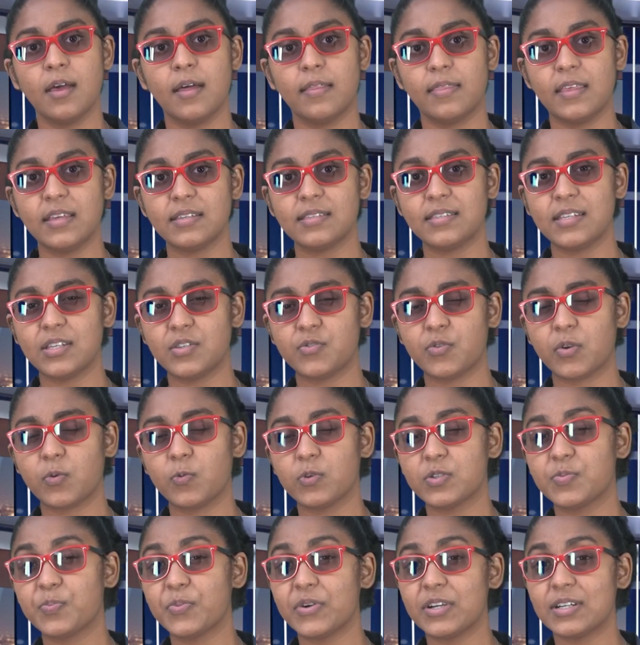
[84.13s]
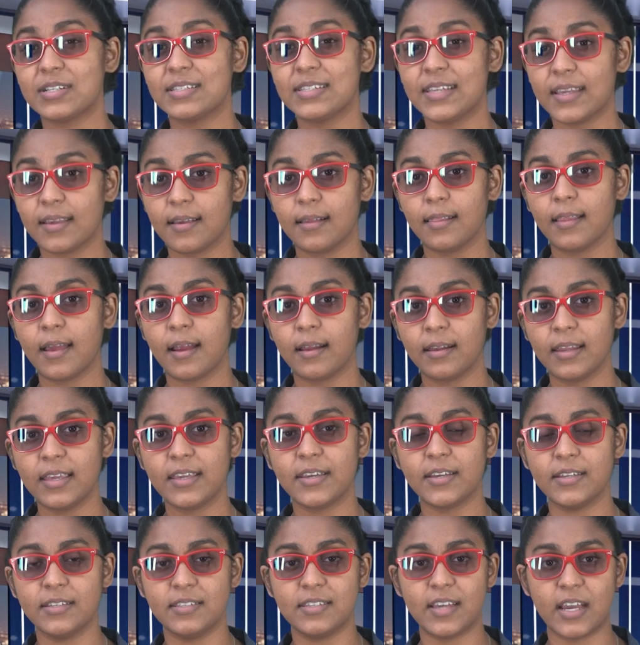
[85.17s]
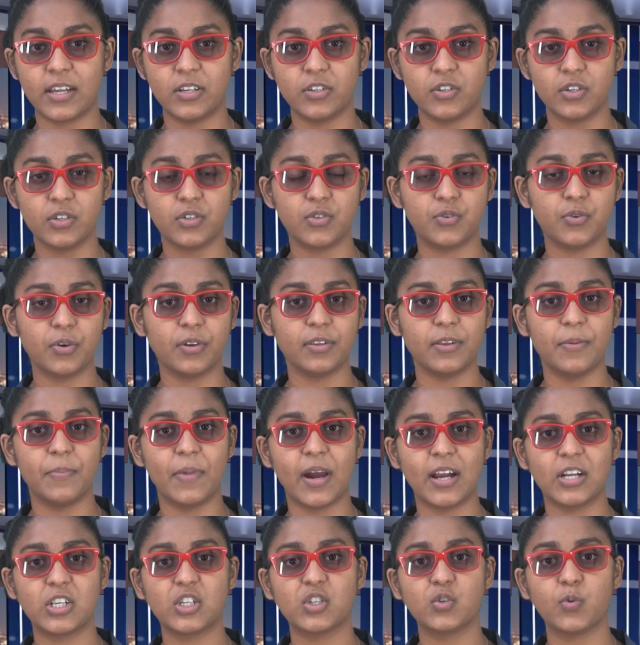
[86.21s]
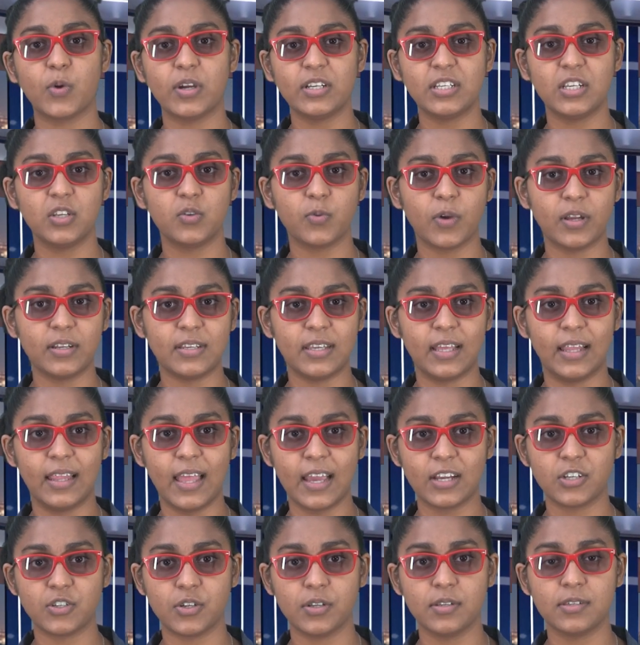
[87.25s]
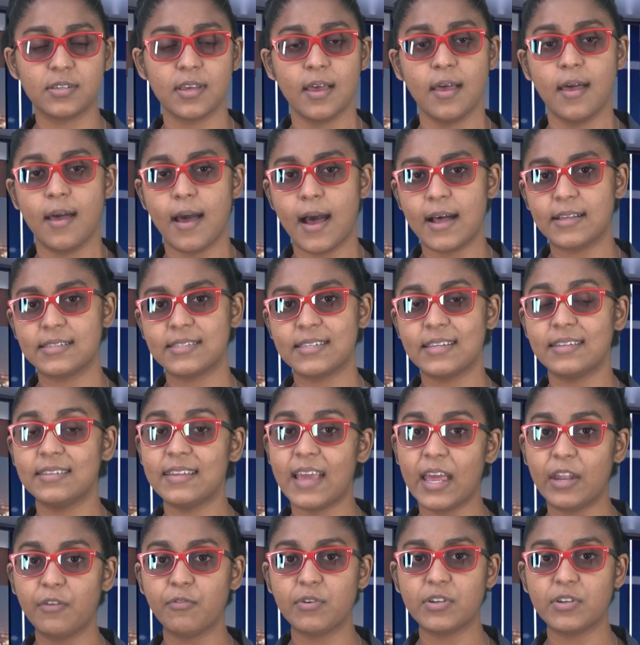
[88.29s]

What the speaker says: This district was particularly contentious during the March 2020 elections as the then